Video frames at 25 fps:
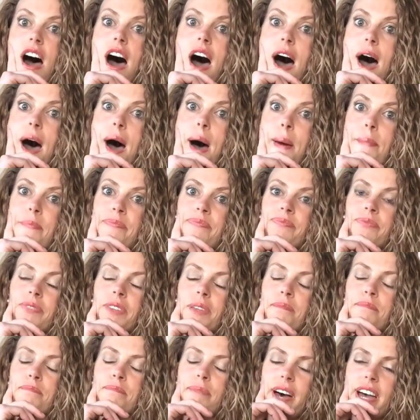
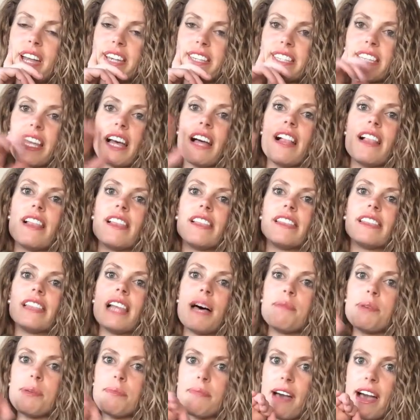But
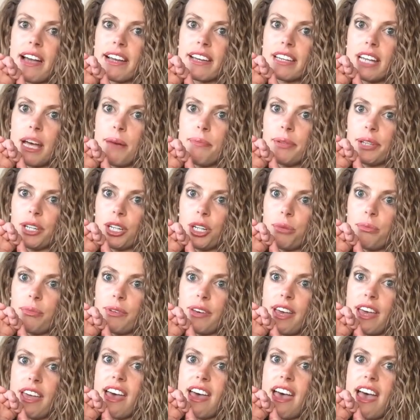let me back it up a little
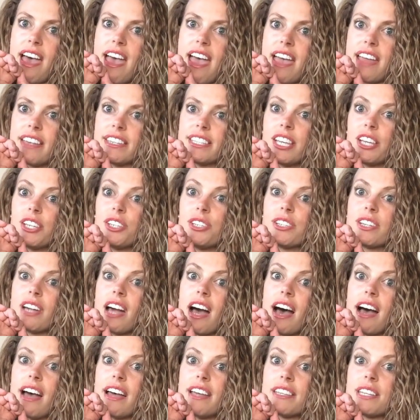bit and tell you
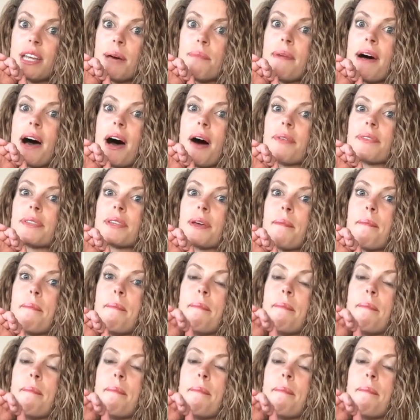guys about